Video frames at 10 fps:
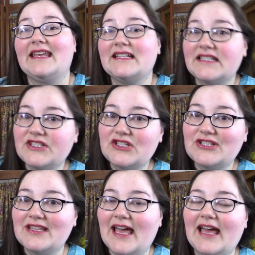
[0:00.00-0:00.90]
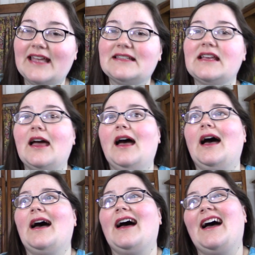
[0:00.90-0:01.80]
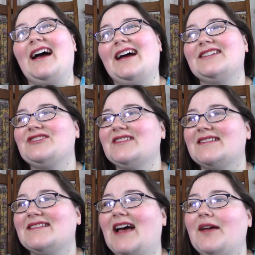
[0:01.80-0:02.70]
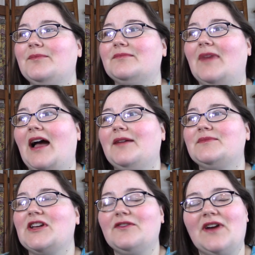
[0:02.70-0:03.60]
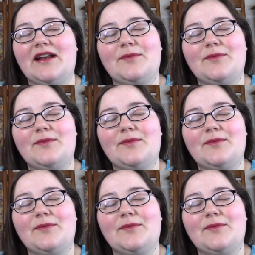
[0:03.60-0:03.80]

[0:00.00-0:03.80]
In addition to that, uh, just I'm I'm terrified.